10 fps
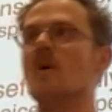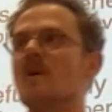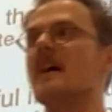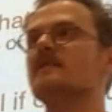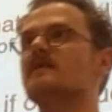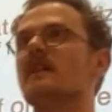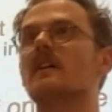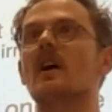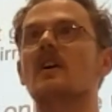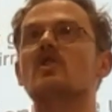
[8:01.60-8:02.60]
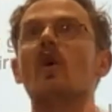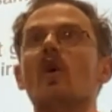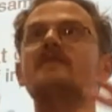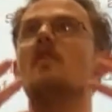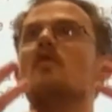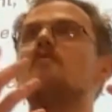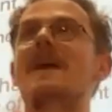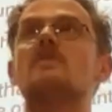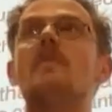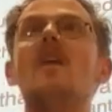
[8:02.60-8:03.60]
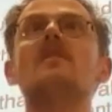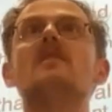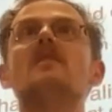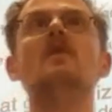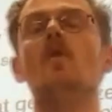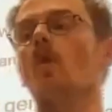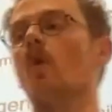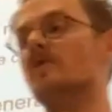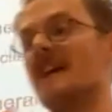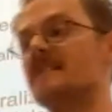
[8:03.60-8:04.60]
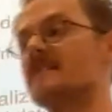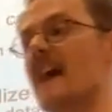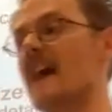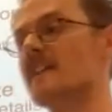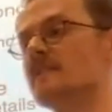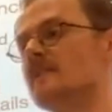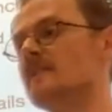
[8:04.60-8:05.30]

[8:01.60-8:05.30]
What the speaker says: Whether that's like a choice of benchmark or data set,